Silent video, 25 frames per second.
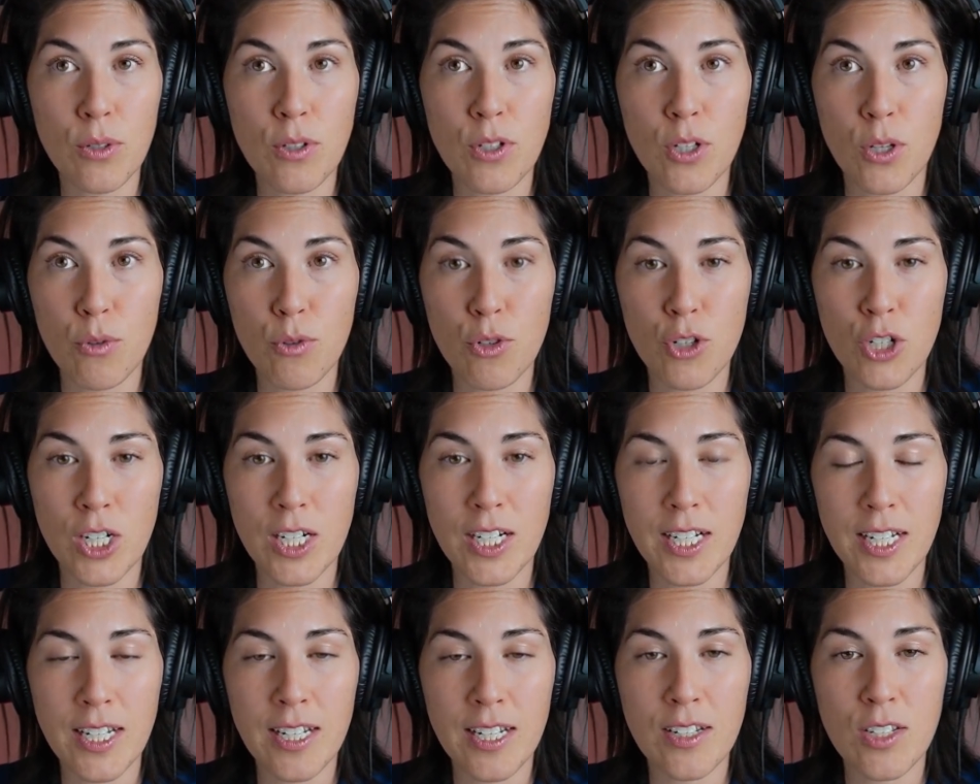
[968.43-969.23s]
Don't chug
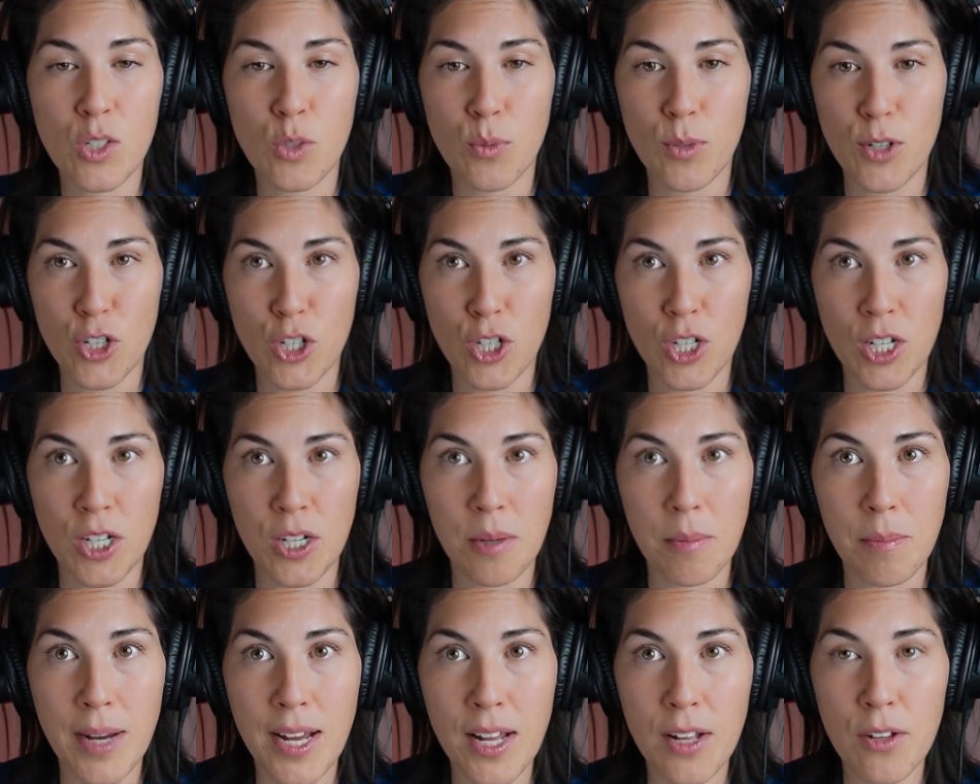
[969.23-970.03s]
it, swish it in your
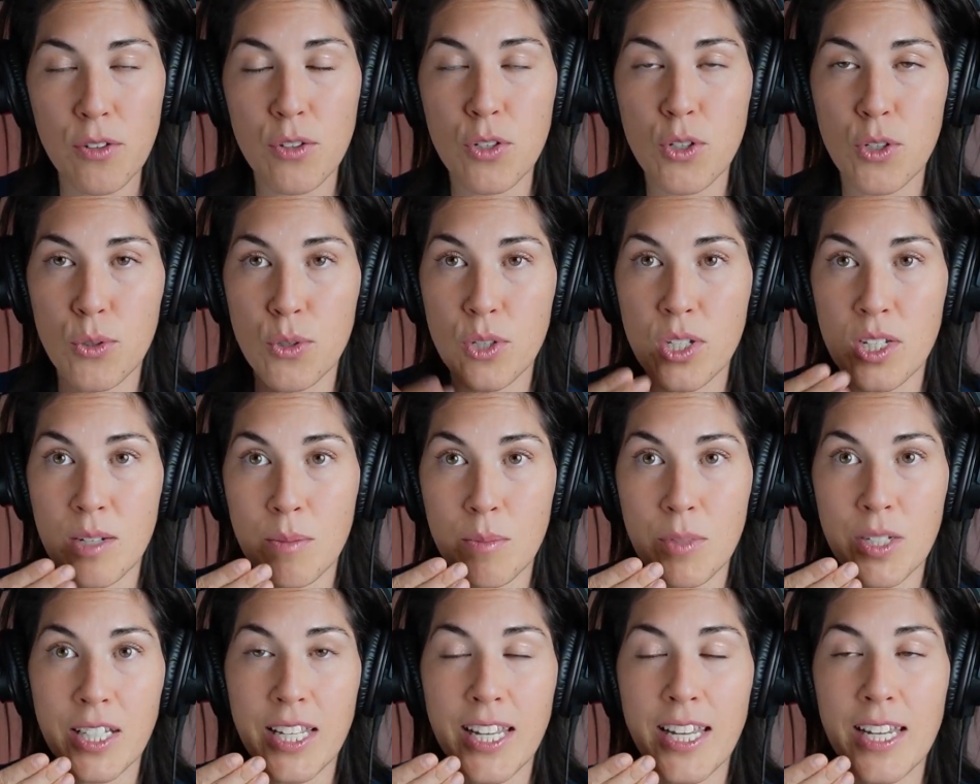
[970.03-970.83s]
mouth to
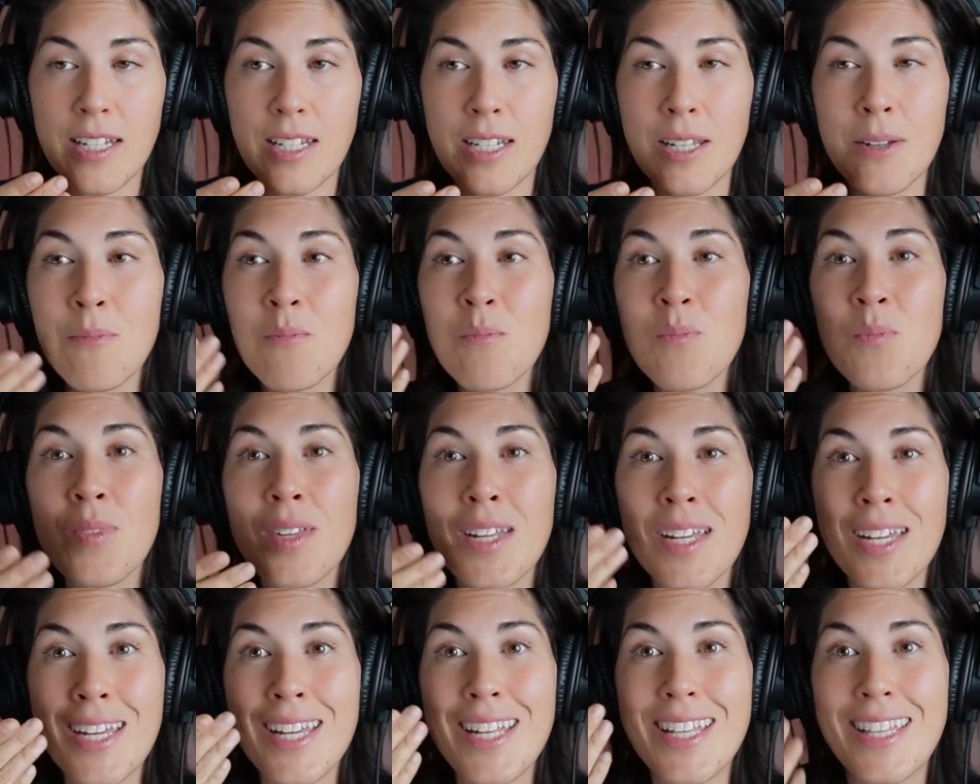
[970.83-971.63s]
stimulate
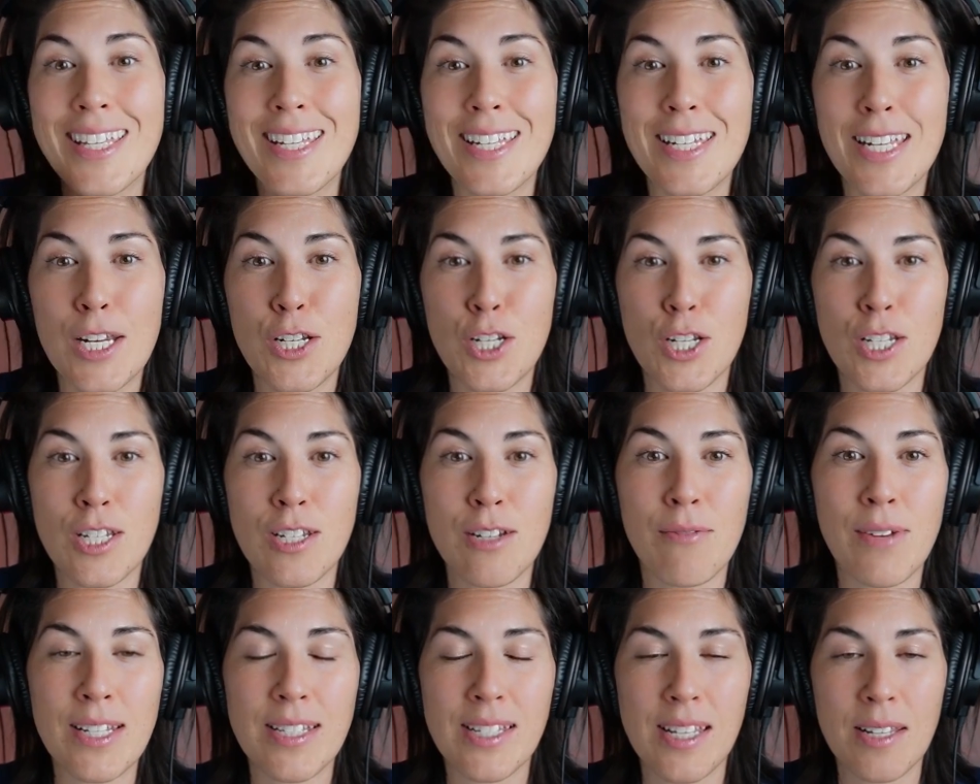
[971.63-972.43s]
the digestive
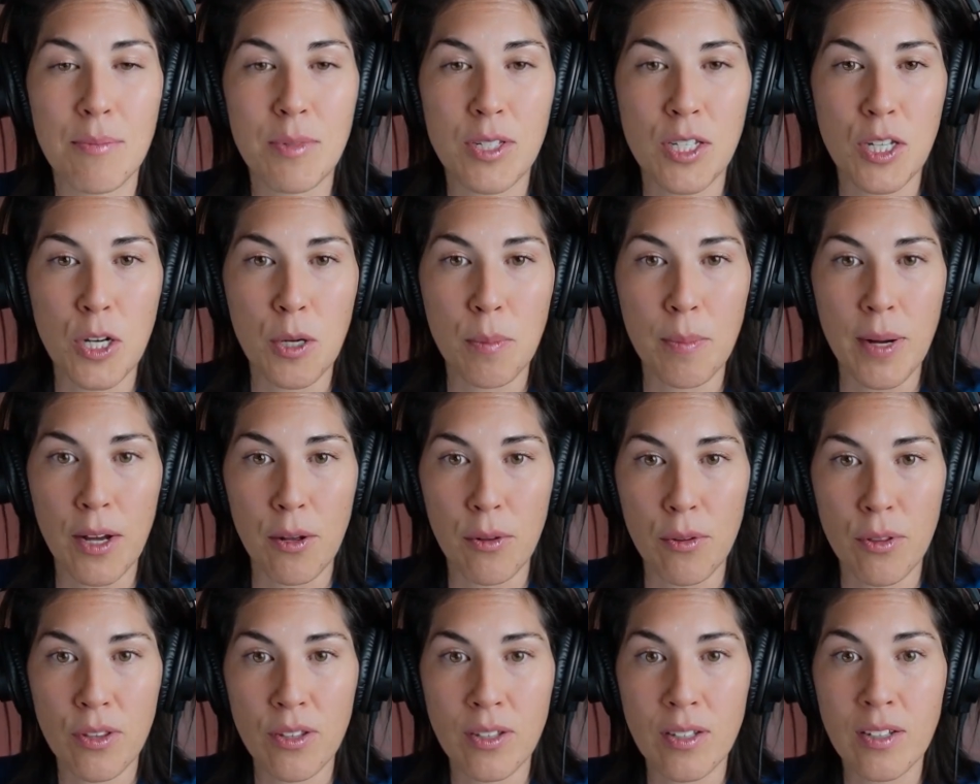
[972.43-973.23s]
enzymes in your
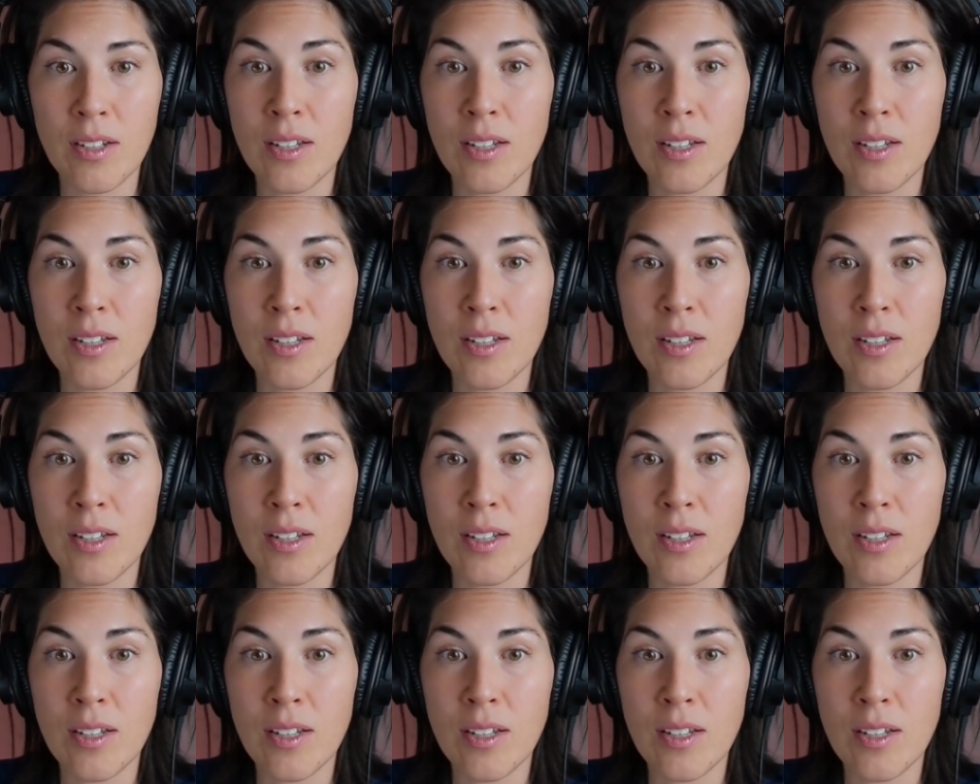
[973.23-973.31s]
mouth.